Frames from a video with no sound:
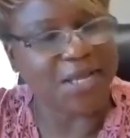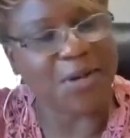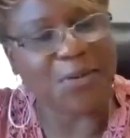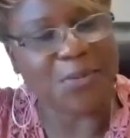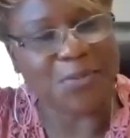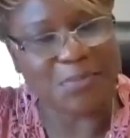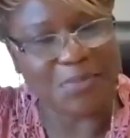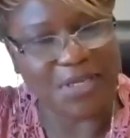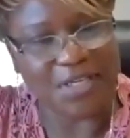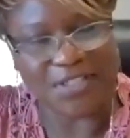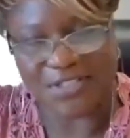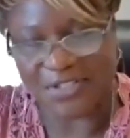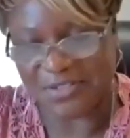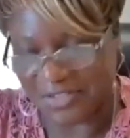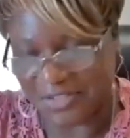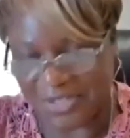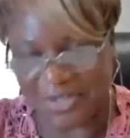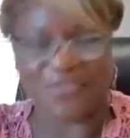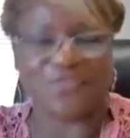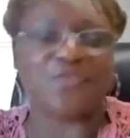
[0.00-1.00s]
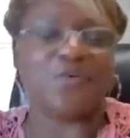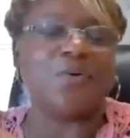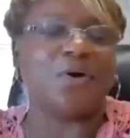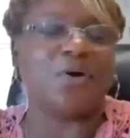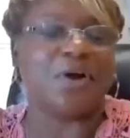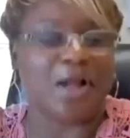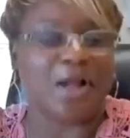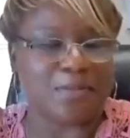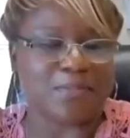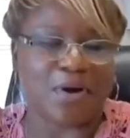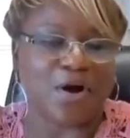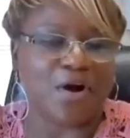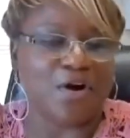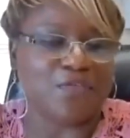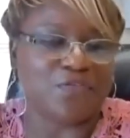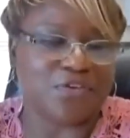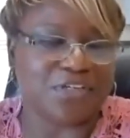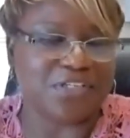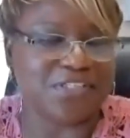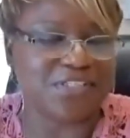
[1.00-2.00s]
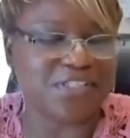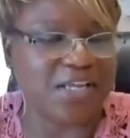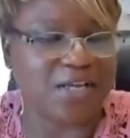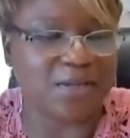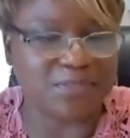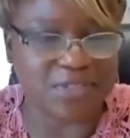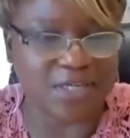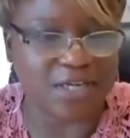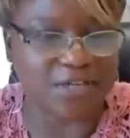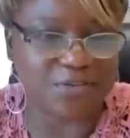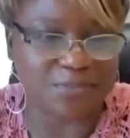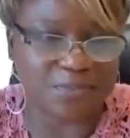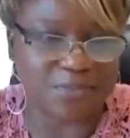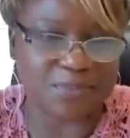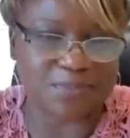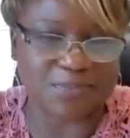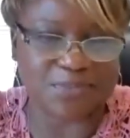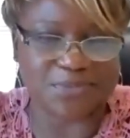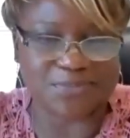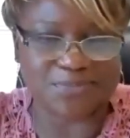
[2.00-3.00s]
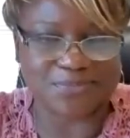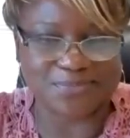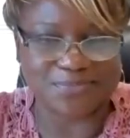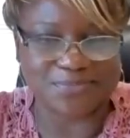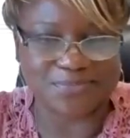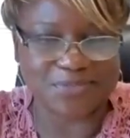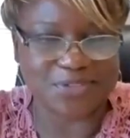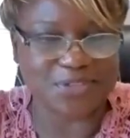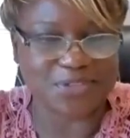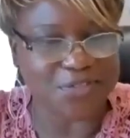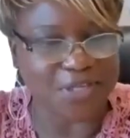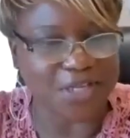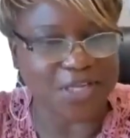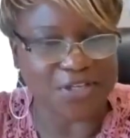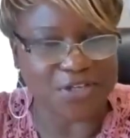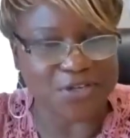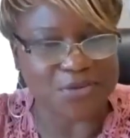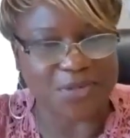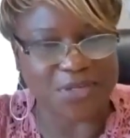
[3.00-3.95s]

had to help me. So, therefore, I'm offering the same to other people. So, thank